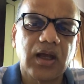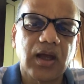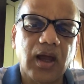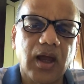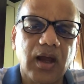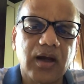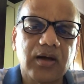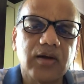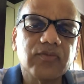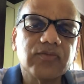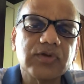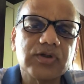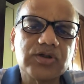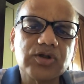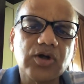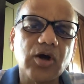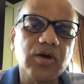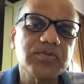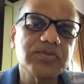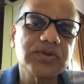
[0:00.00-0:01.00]
And if the
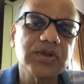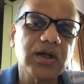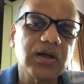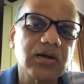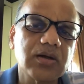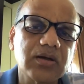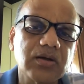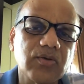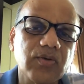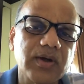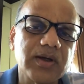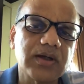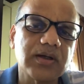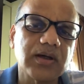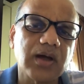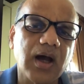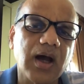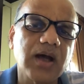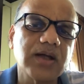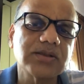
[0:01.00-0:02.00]
jobs are quite
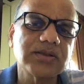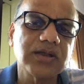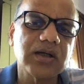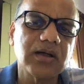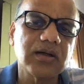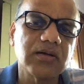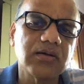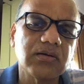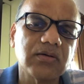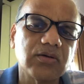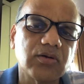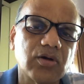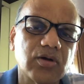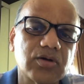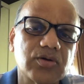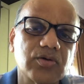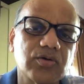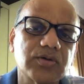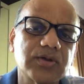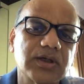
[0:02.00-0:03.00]
large and not
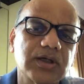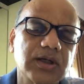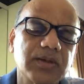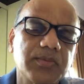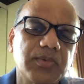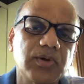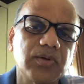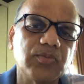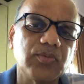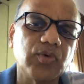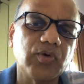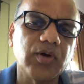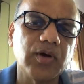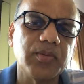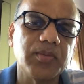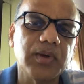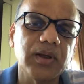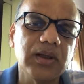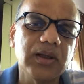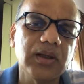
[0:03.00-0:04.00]
rotatable,
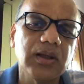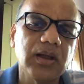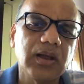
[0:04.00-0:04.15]
movable,